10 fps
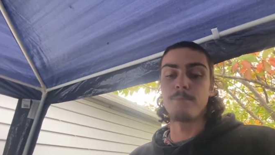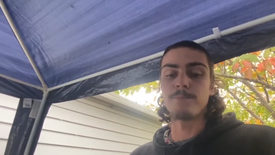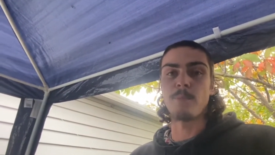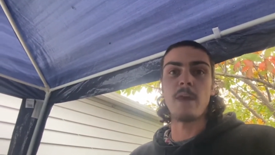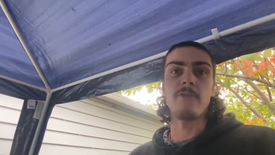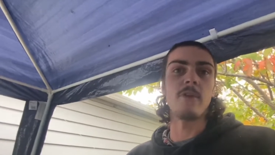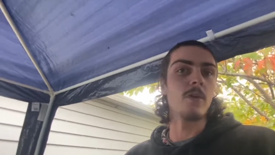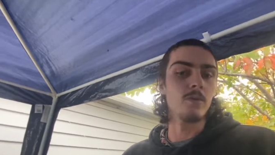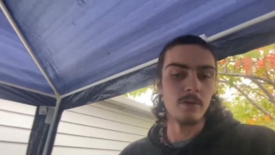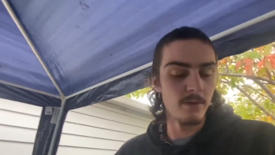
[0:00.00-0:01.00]

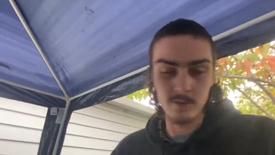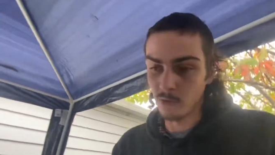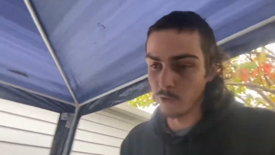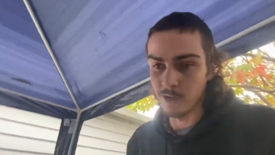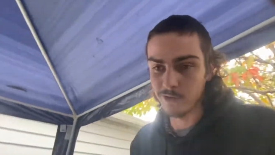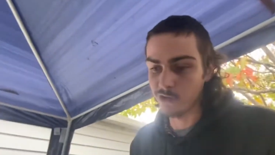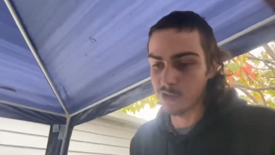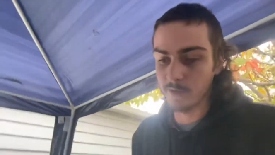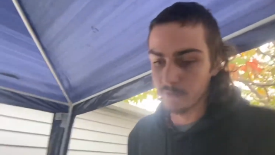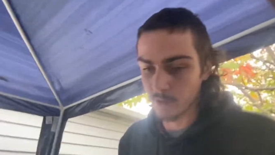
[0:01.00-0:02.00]
manifold, all that sort of
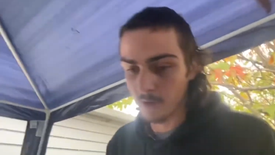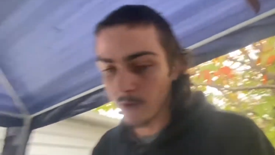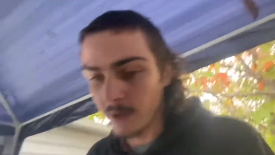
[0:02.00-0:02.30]
stuff. So